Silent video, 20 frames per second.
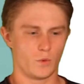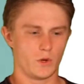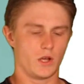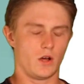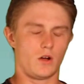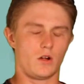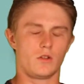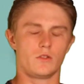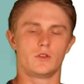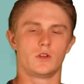We
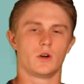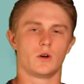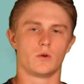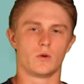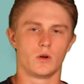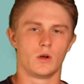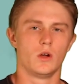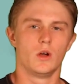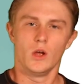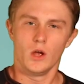all
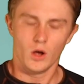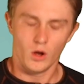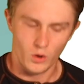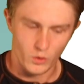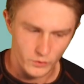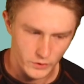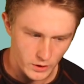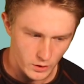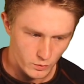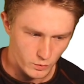know
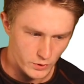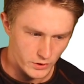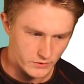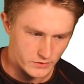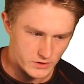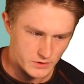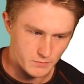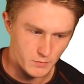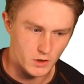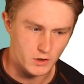only real
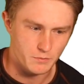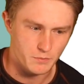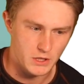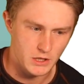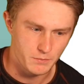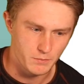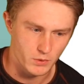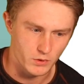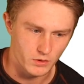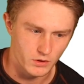smart
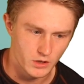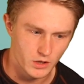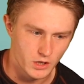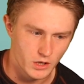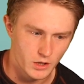people